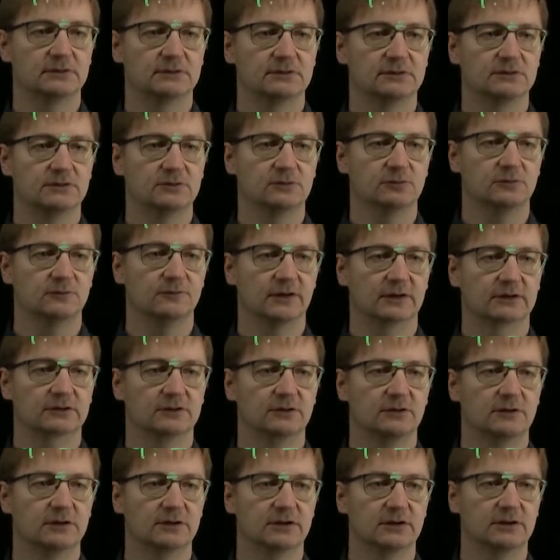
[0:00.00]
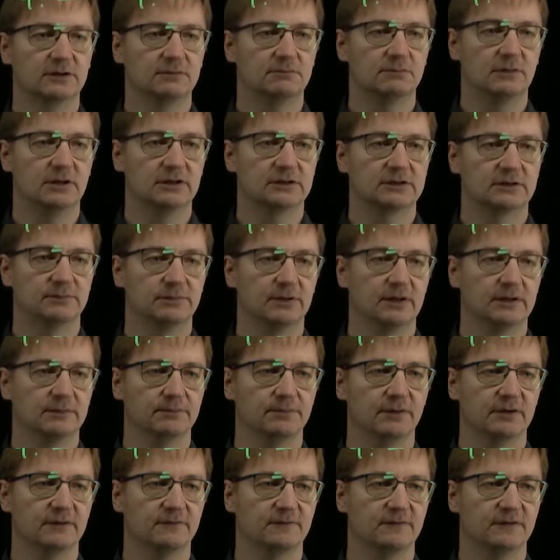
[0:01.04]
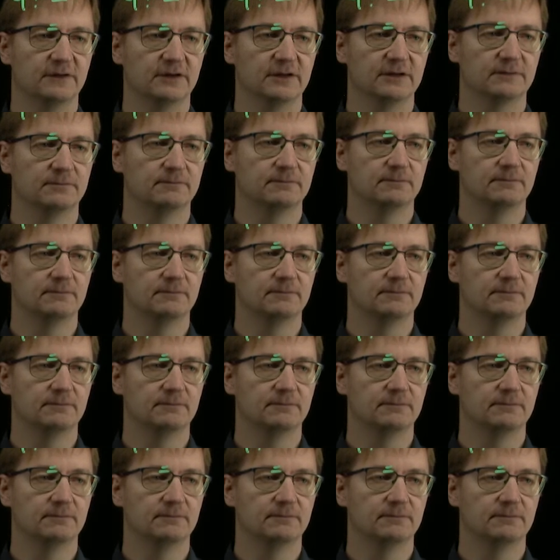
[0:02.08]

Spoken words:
2 factorial multiplied by 3.